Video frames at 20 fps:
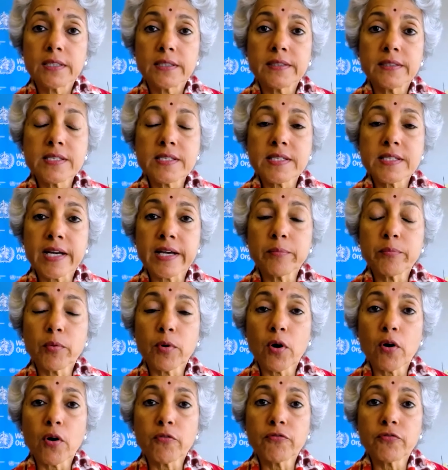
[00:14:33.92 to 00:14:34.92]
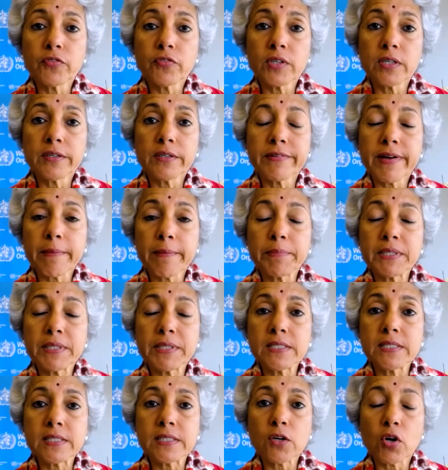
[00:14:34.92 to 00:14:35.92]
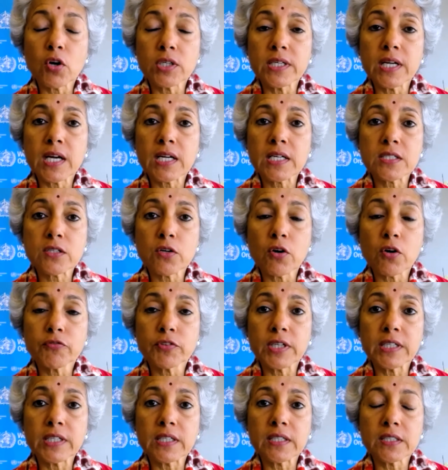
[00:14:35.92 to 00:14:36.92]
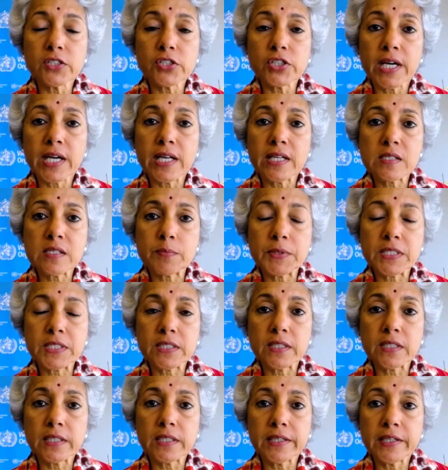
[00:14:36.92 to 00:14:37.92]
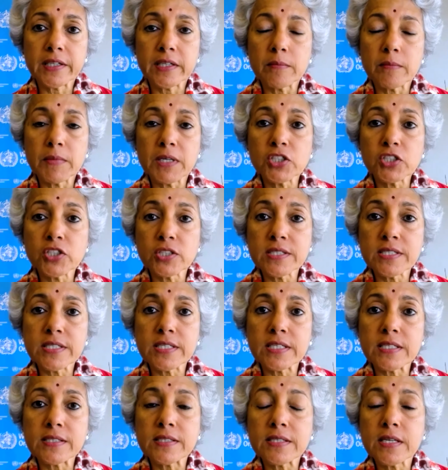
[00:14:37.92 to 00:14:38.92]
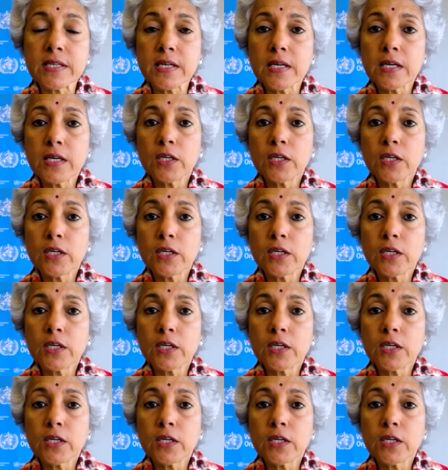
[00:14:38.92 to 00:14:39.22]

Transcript: this type of rapid conduct of clinical trials, particularly in emergencies.